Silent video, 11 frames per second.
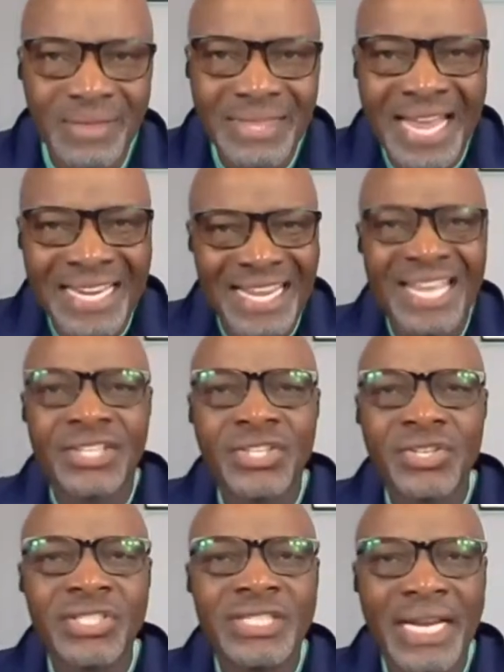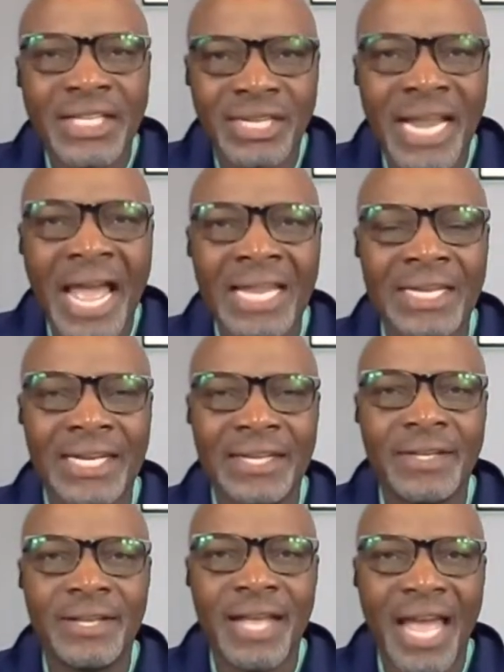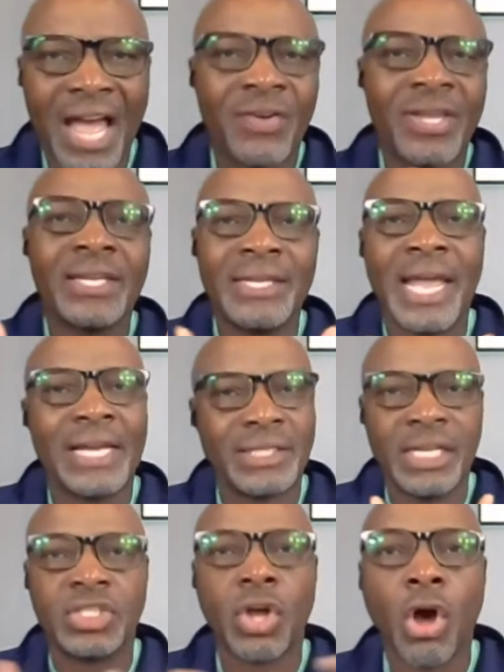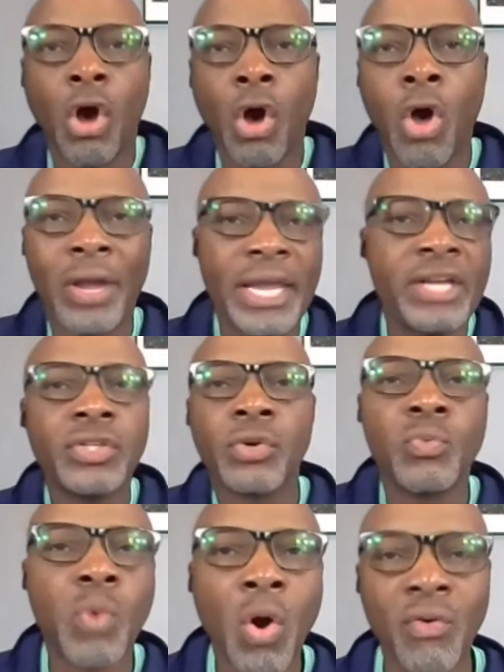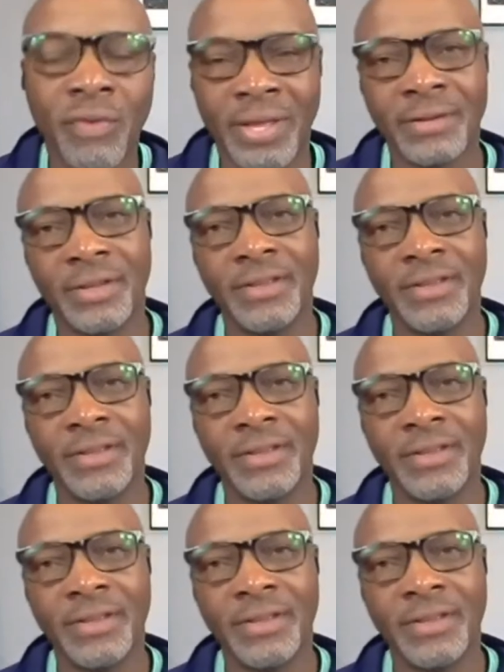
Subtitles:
That intersectionality, how it connects, it's all interwoven.